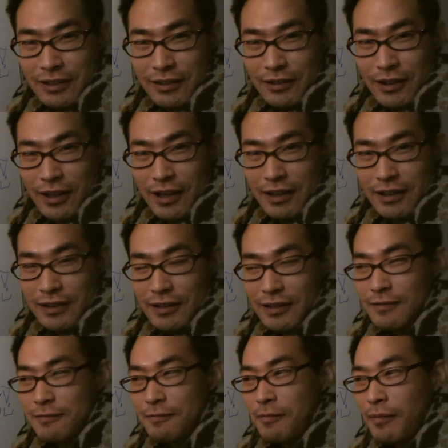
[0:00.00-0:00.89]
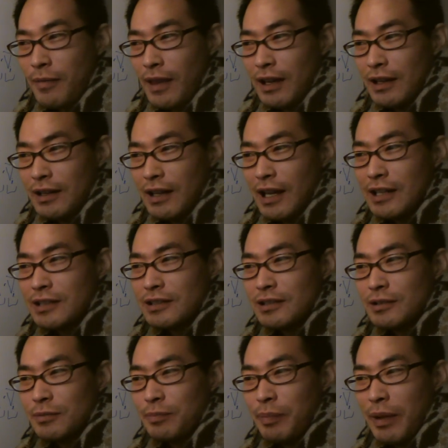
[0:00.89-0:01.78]
Okay,
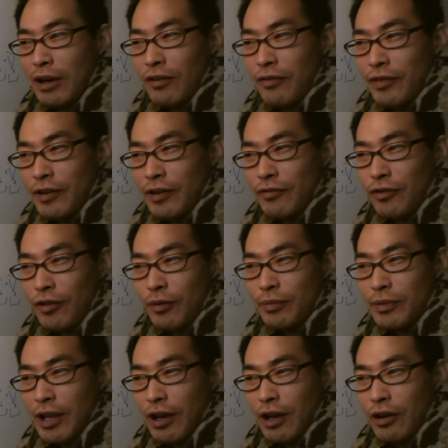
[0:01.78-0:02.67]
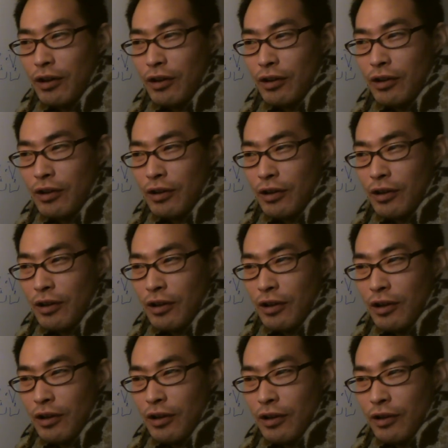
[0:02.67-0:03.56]
let's benefit from their
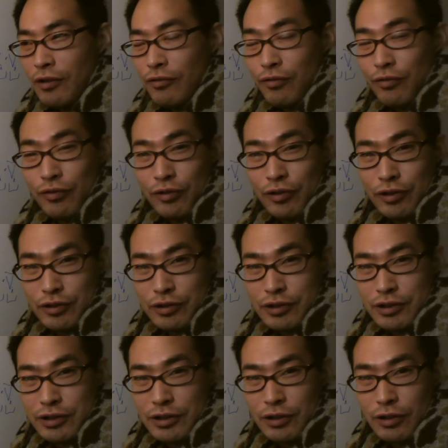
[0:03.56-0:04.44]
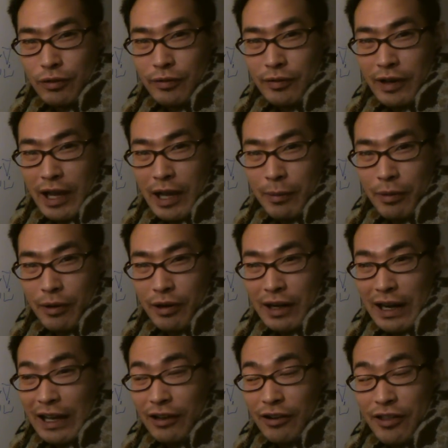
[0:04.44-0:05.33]
fruits of labor
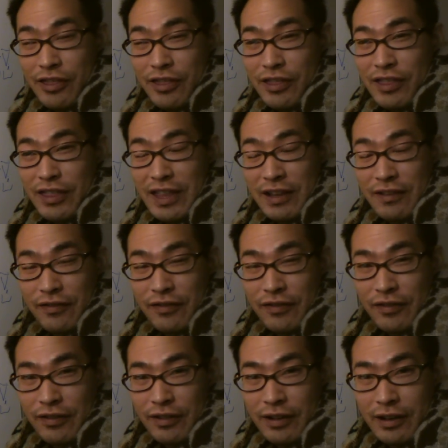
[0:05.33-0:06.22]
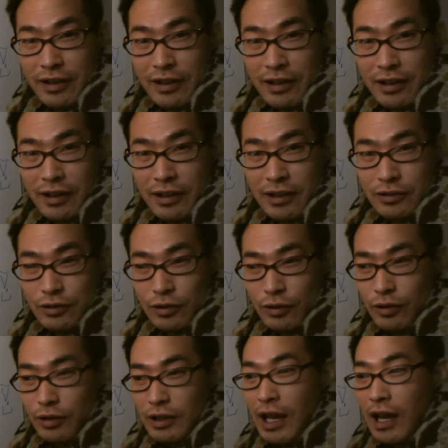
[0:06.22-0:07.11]
like a thief.
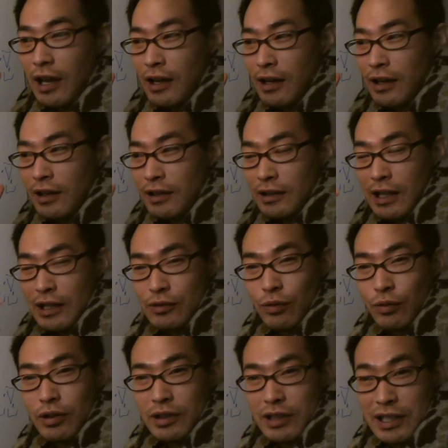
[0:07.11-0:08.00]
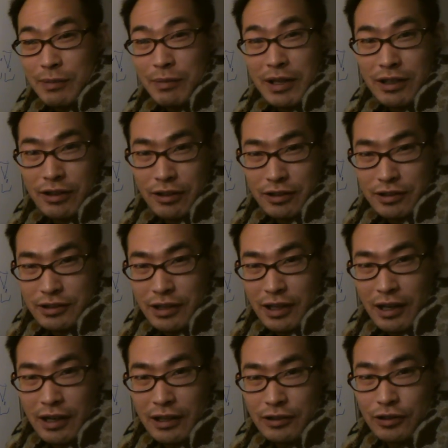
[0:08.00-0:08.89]
So yeah, that's what immigrants
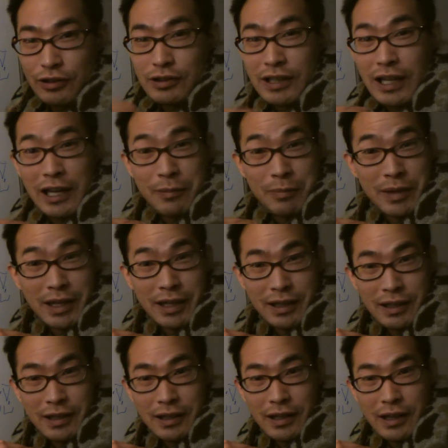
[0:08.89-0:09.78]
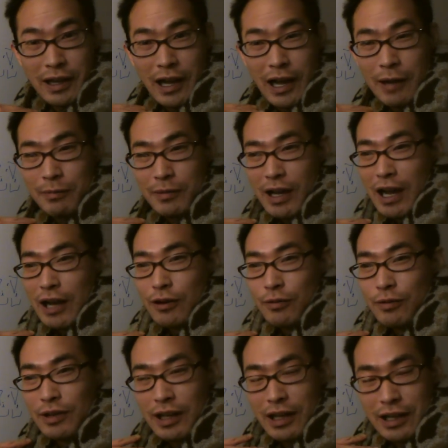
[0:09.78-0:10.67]
are, just like me. I'm kind
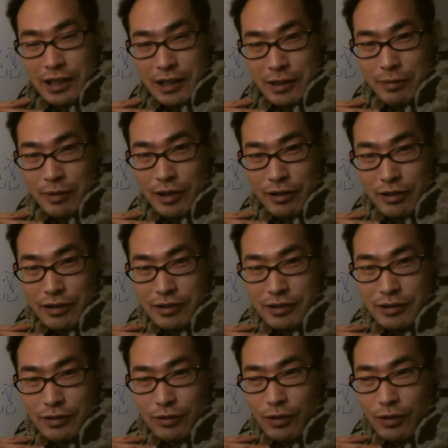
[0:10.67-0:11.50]
of like immigrants.